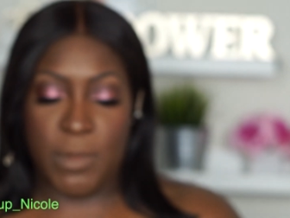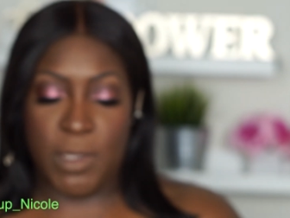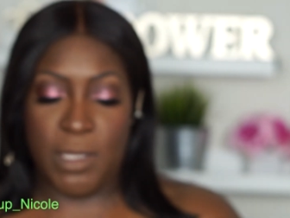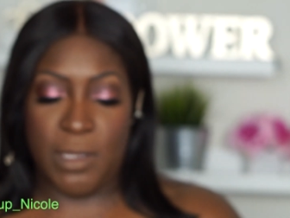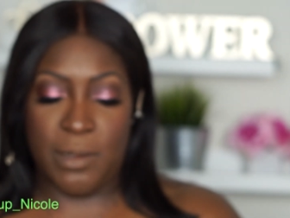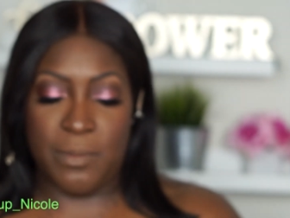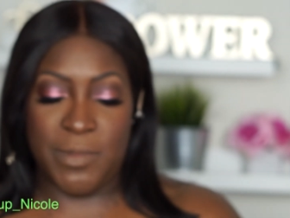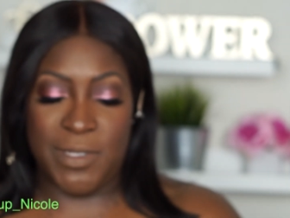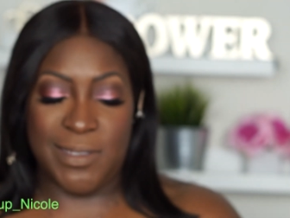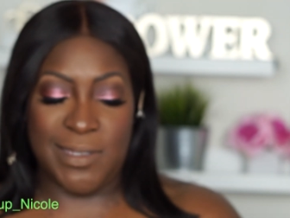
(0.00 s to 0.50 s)

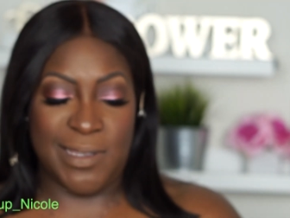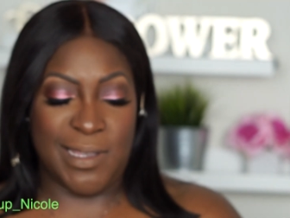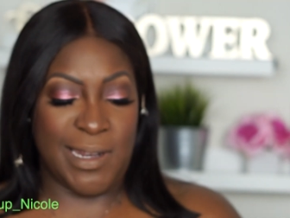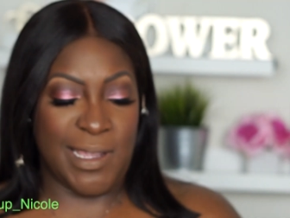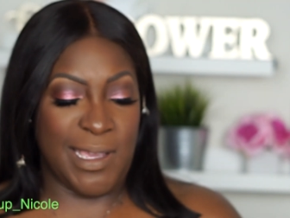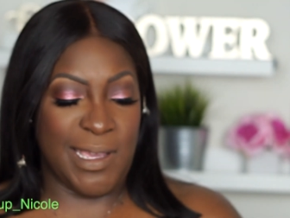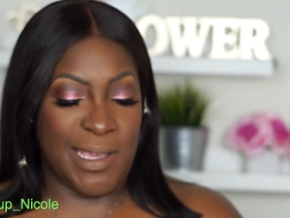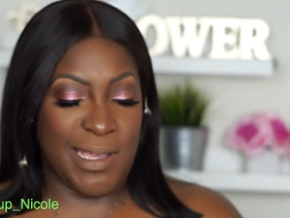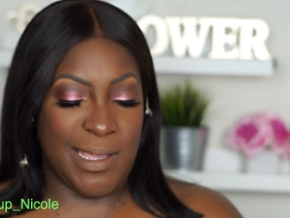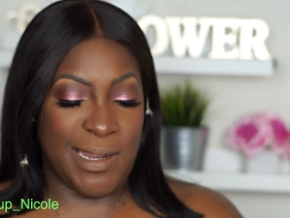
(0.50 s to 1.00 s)
and I'm just gonna
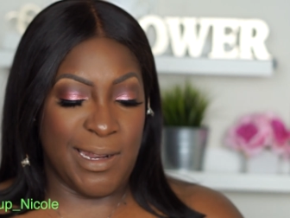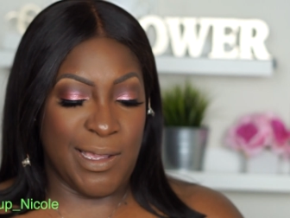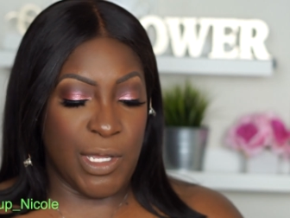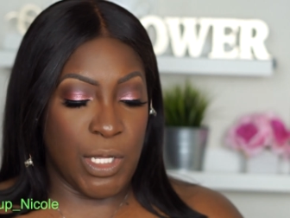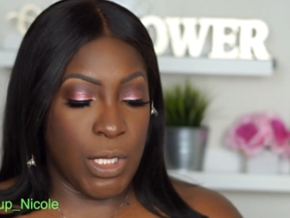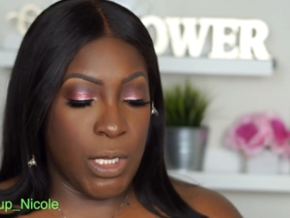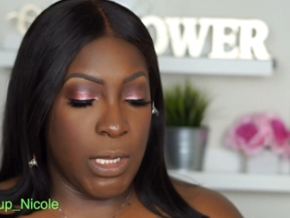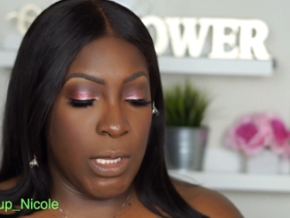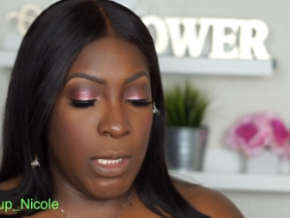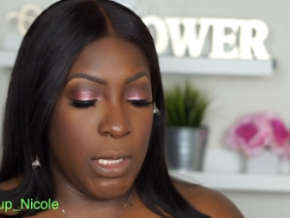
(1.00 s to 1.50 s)
add
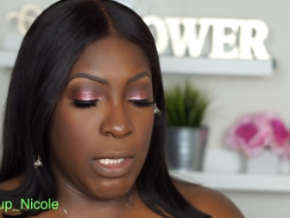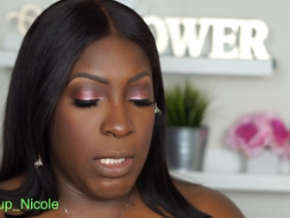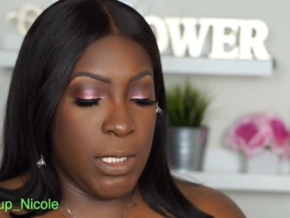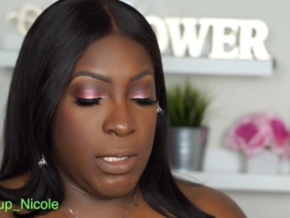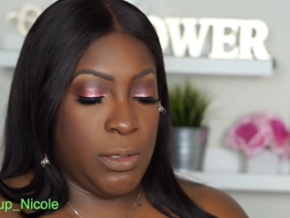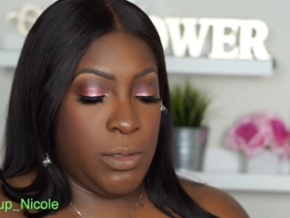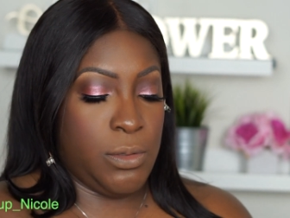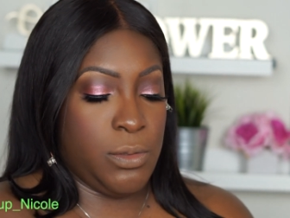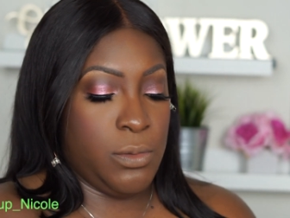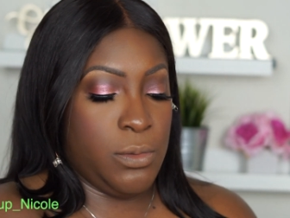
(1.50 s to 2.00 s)
a
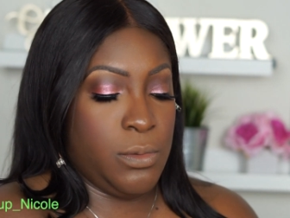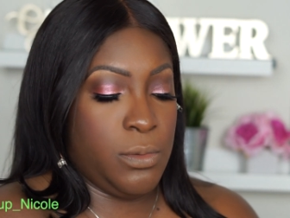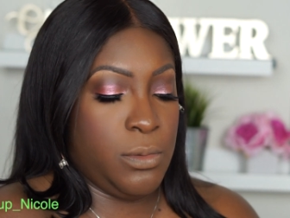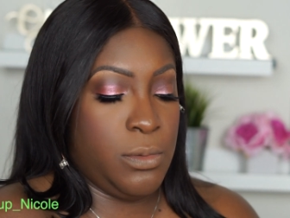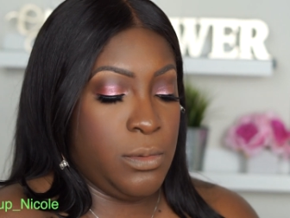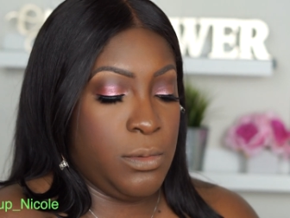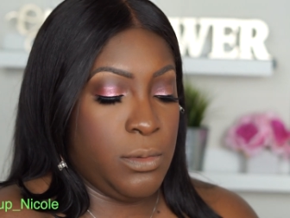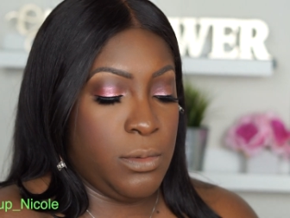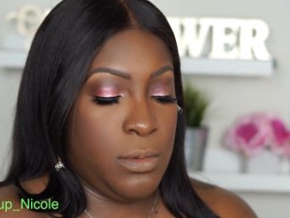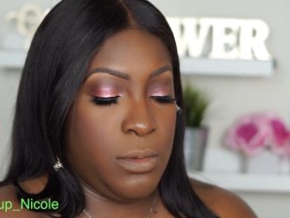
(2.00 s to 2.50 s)
little
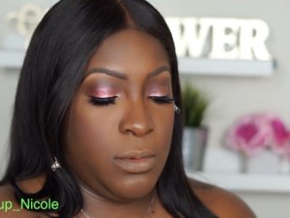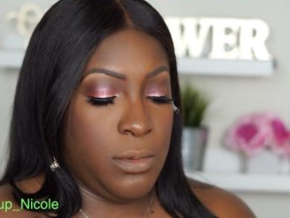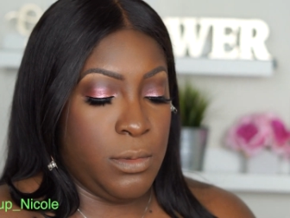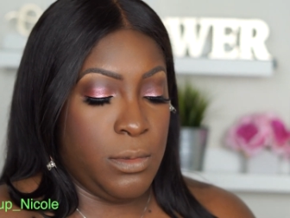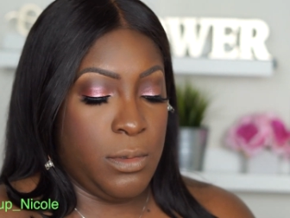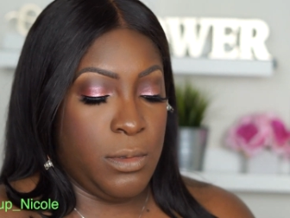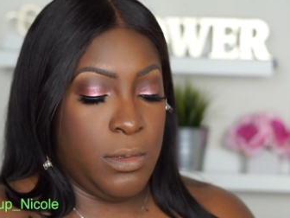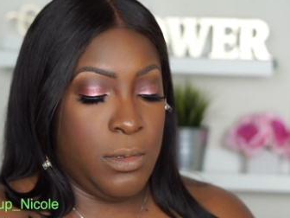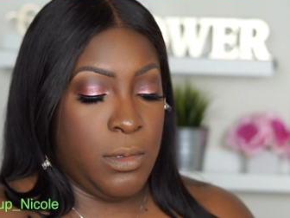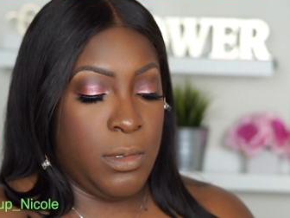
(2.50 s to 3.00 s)

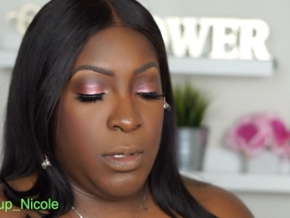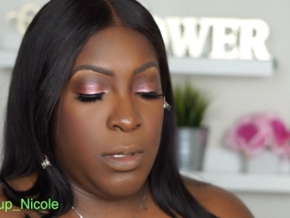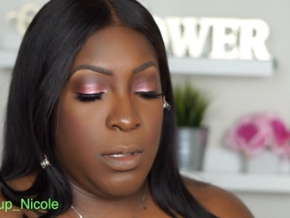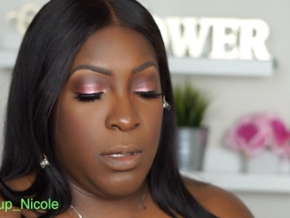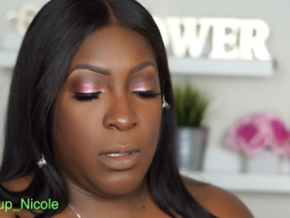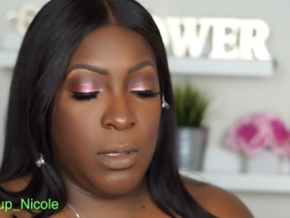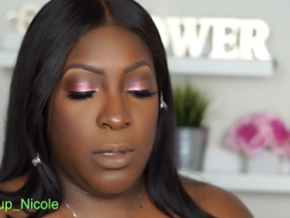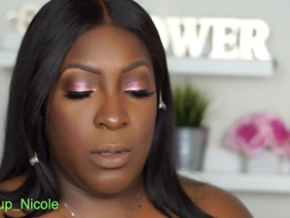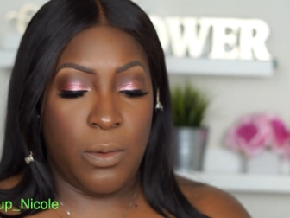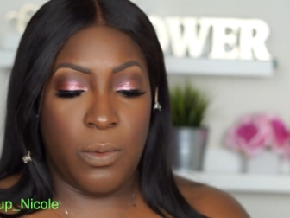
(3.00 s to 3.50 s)

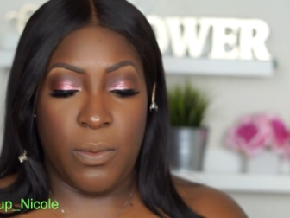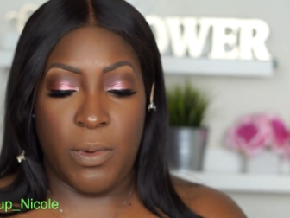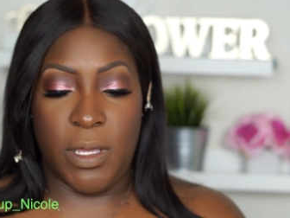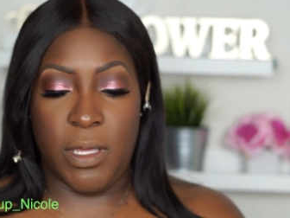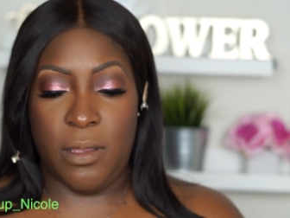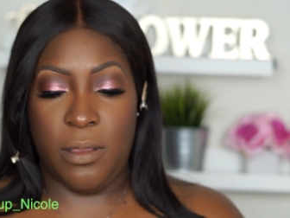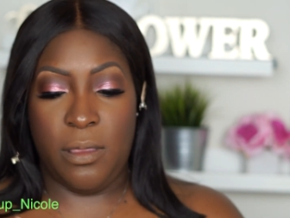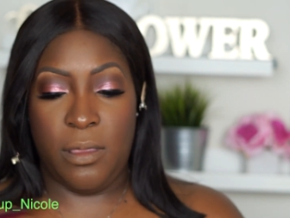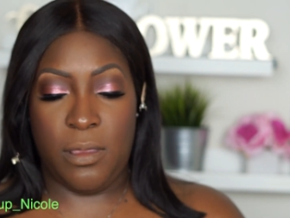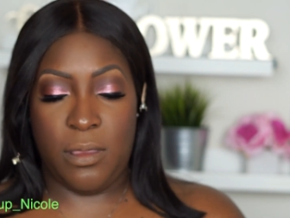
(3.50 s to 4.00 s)

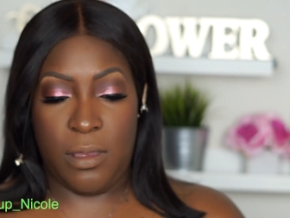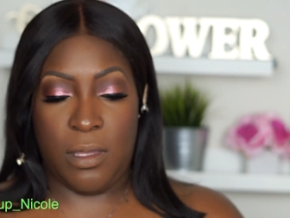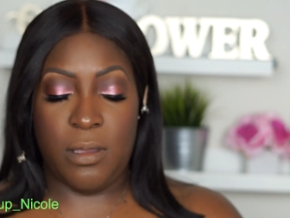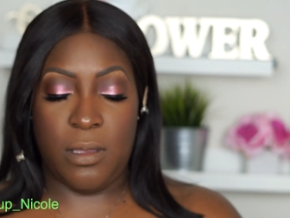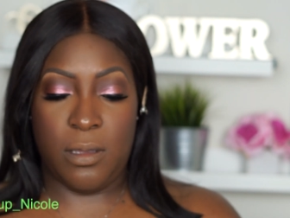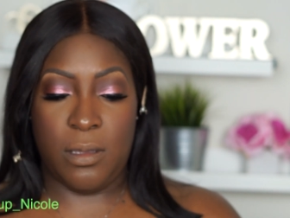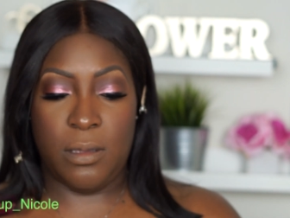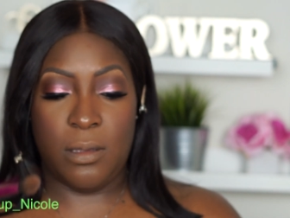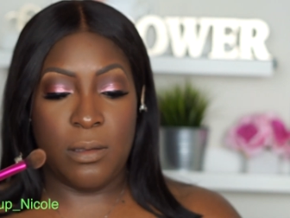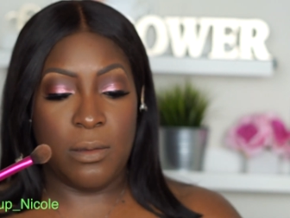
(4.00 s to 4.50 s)
with,
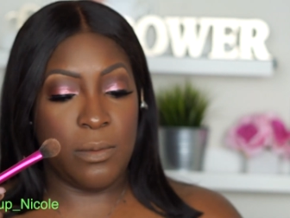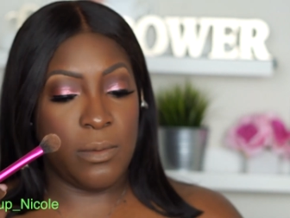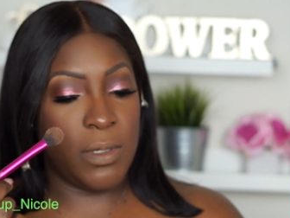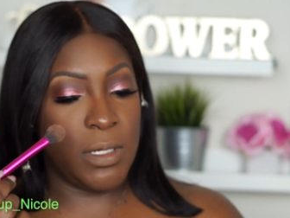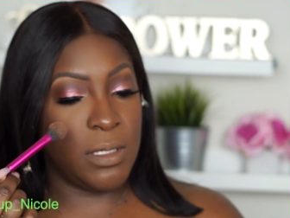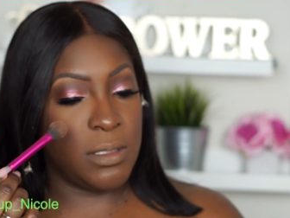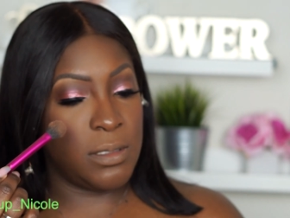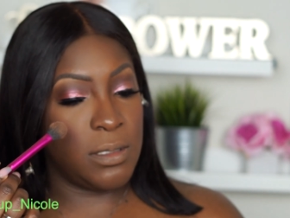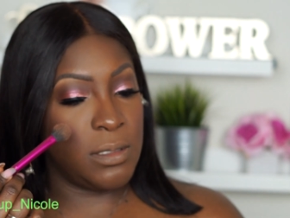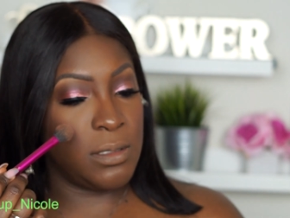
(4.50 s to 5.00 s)

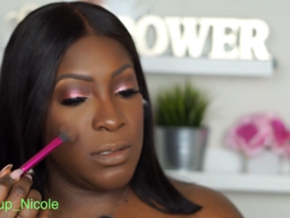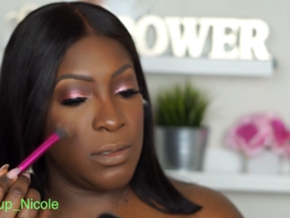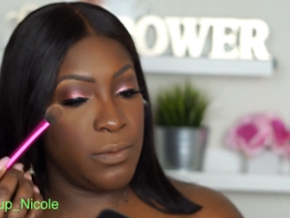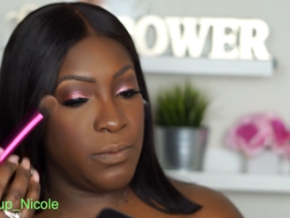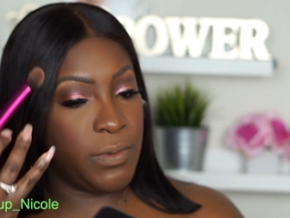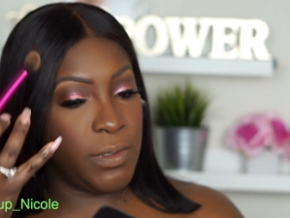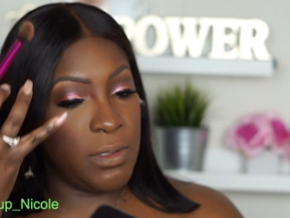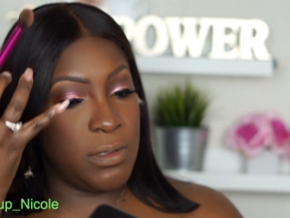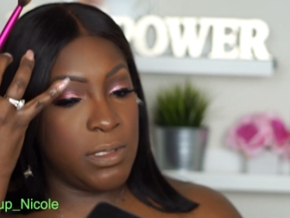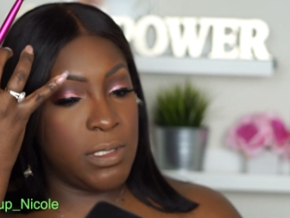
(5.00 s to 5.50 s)
what is this, a
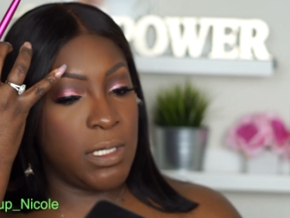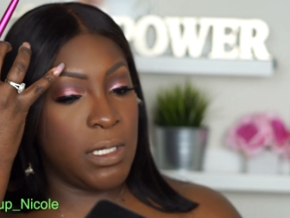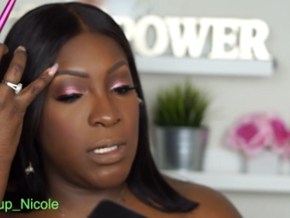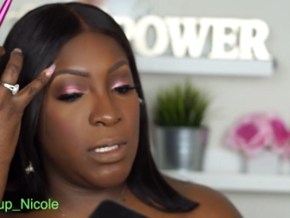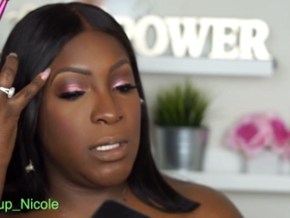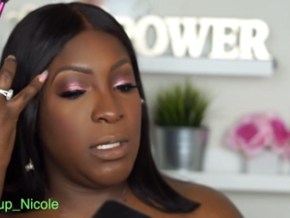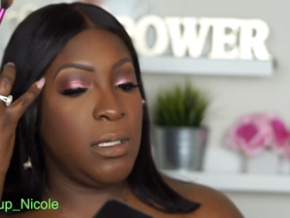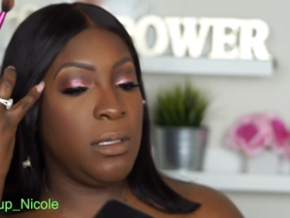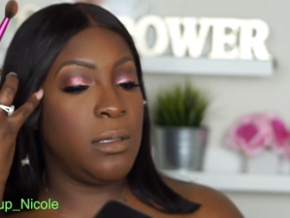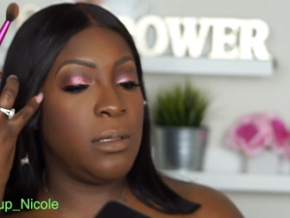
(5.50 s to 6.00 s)
Real
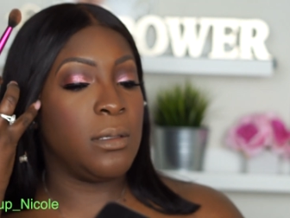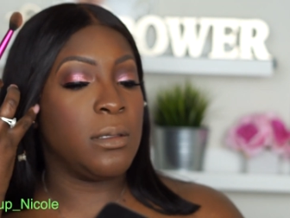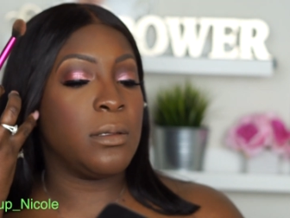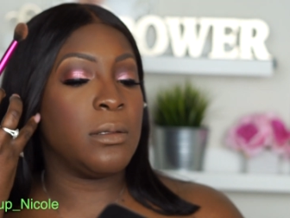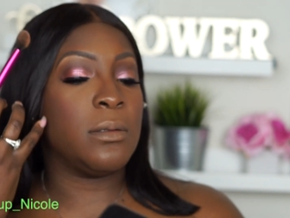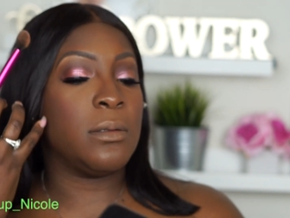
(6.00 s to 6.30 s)
Technique,